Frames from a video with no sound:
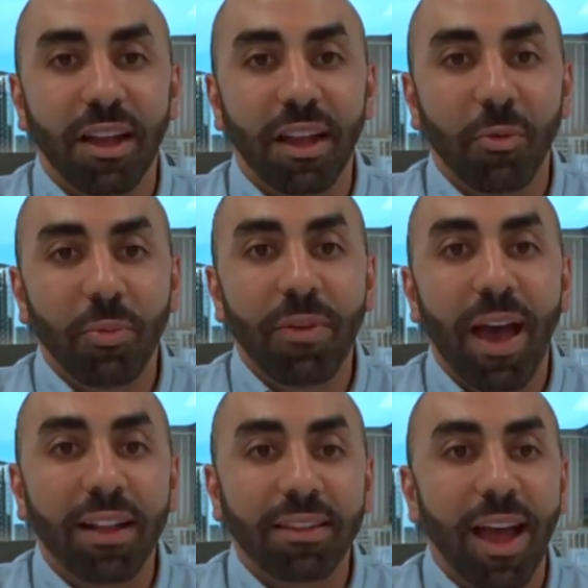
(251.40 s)
we've
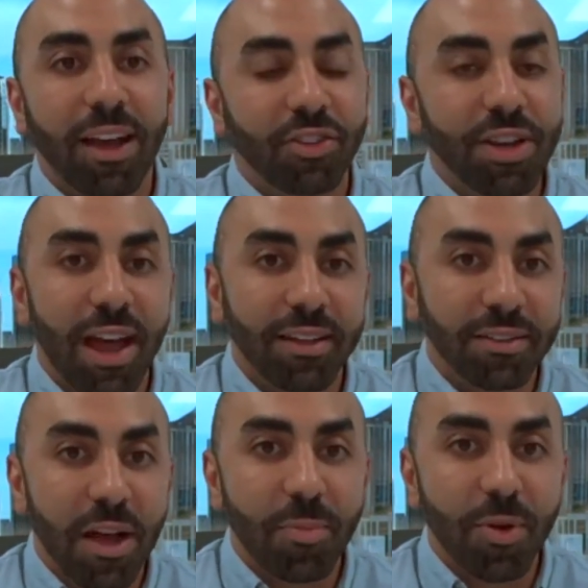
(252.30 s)
had to actually ask a
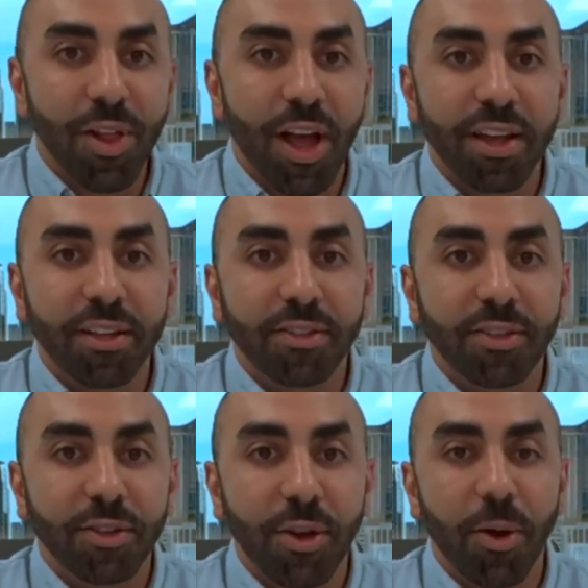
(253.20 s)
couple clients to
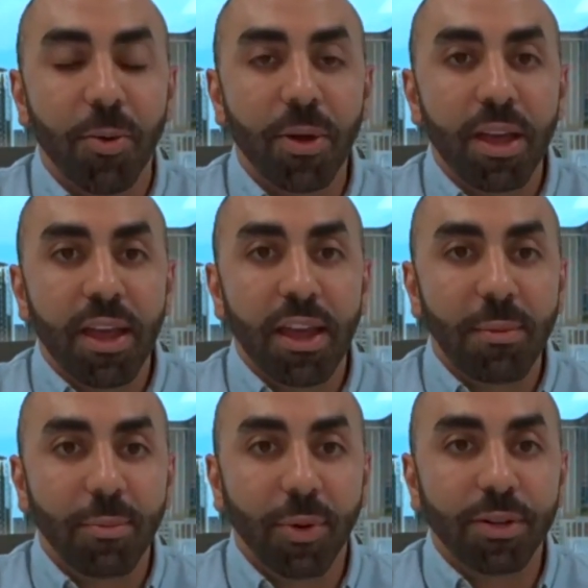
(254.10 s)
go
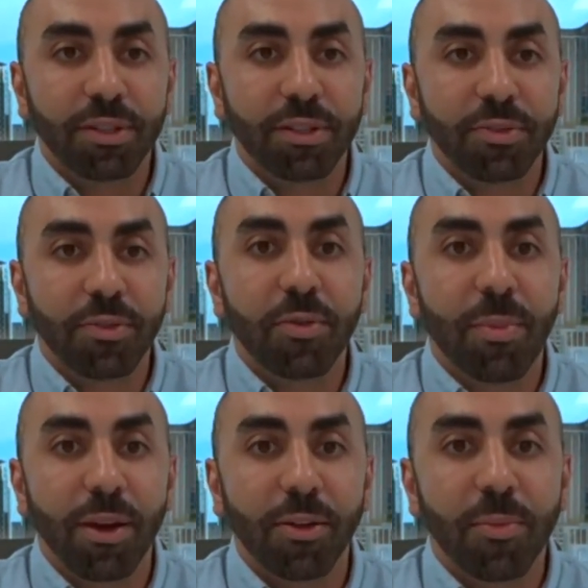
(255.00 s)
in person to their
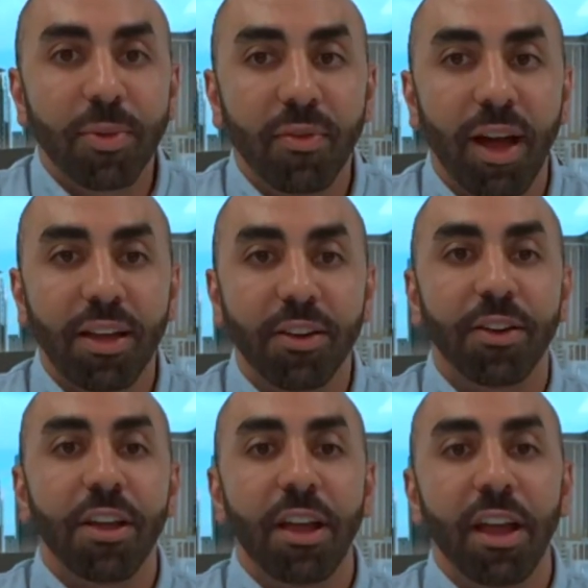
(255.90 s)
medical
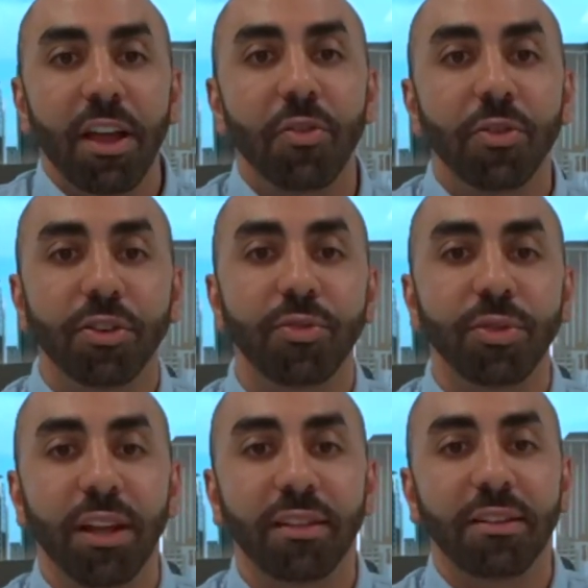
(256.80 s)
provider in order to
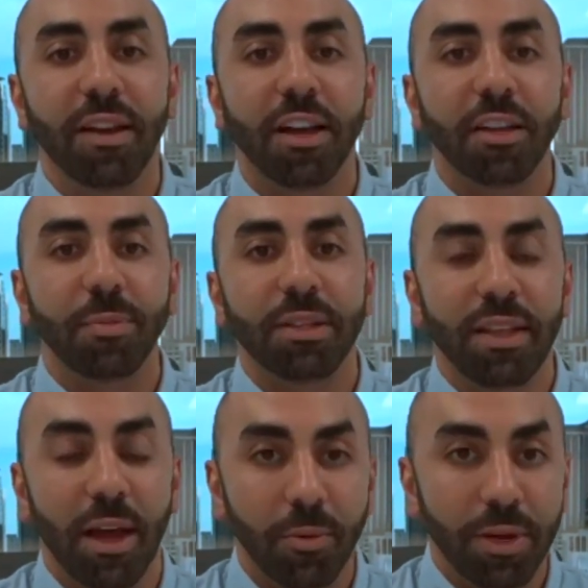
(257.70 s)
get the documents
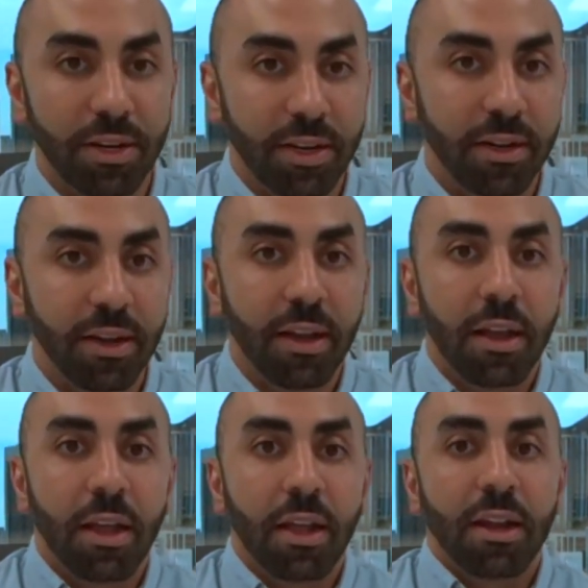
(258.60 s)
that we need.
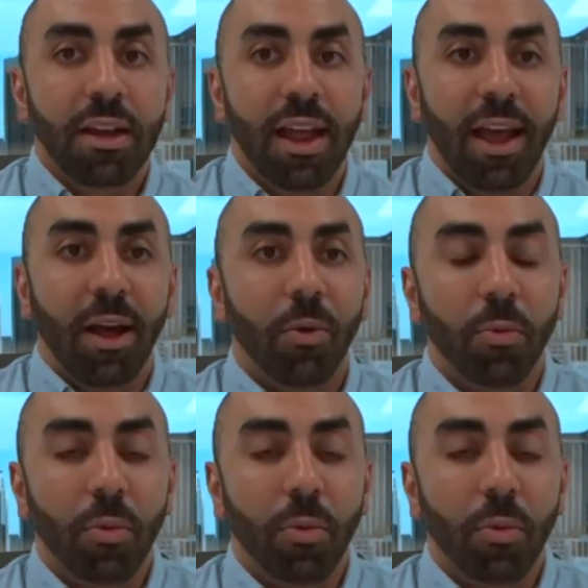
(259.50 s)
Now,